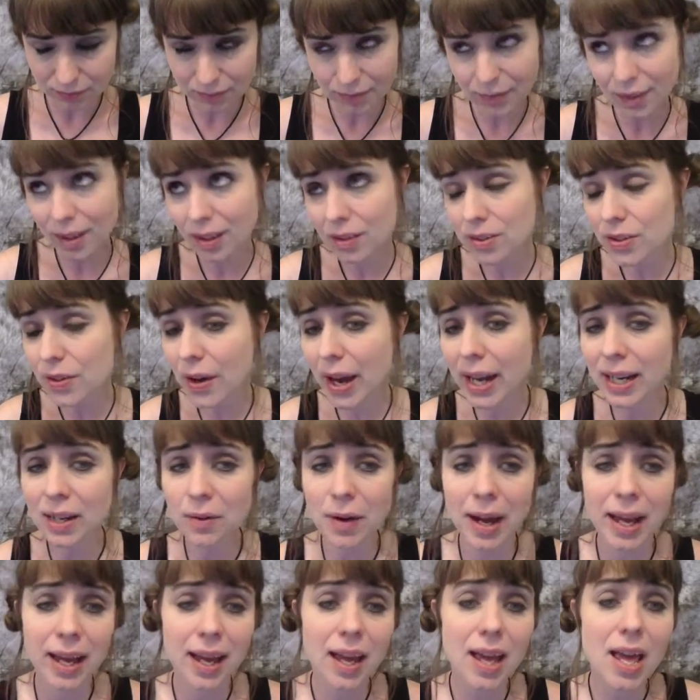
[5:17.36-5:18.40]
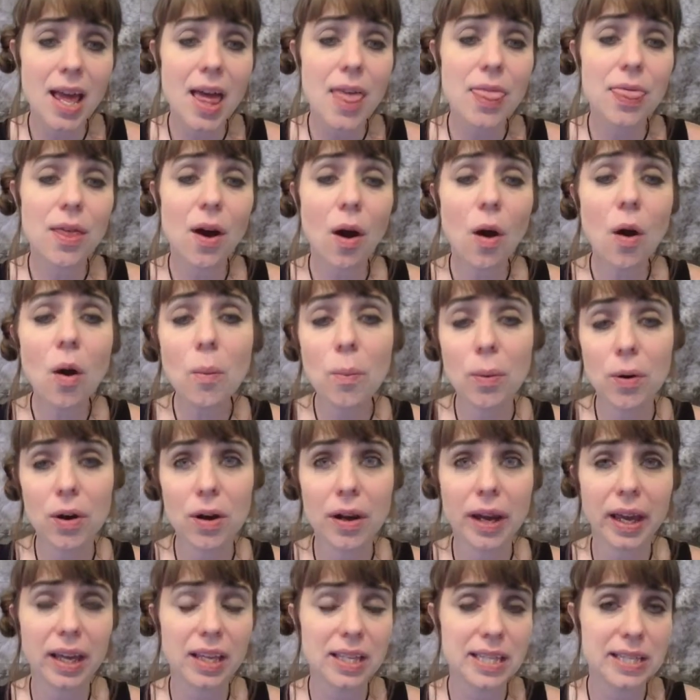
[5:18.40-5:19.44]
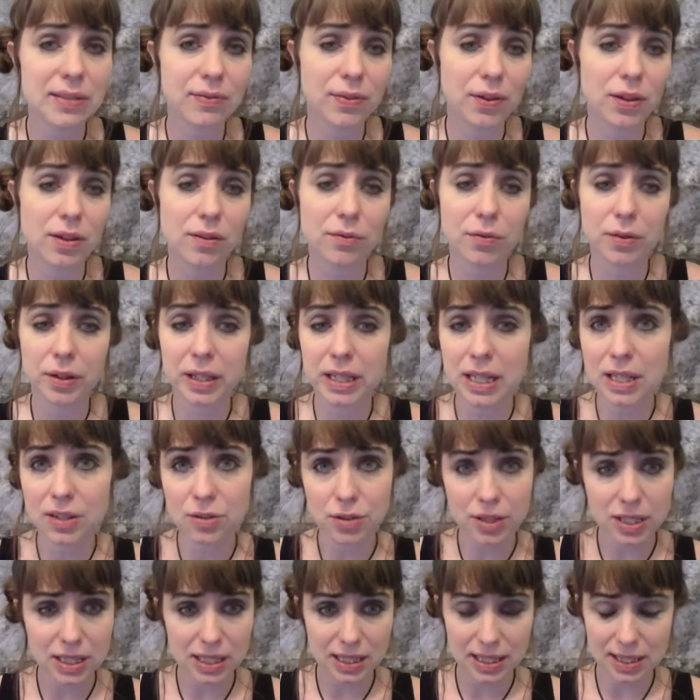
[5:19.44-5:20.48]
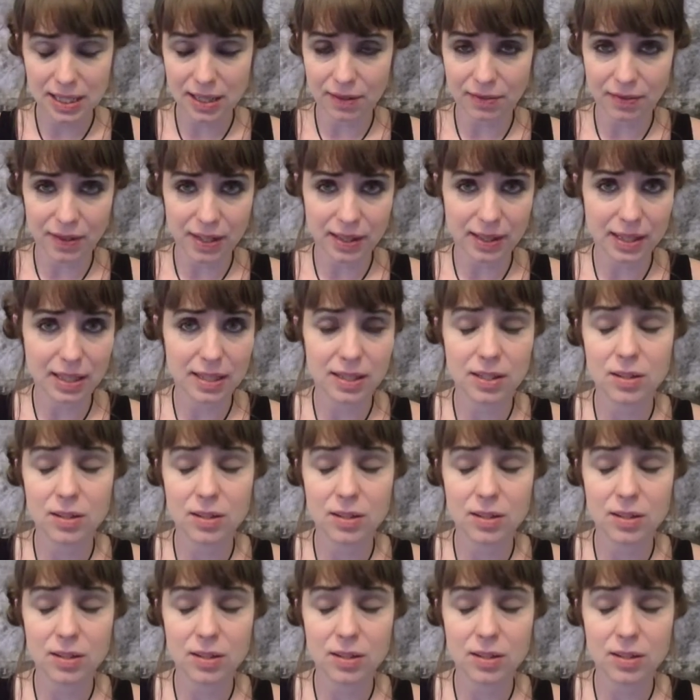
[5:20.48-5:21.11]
So anyway, the whole book is full of really interesting stuff like this.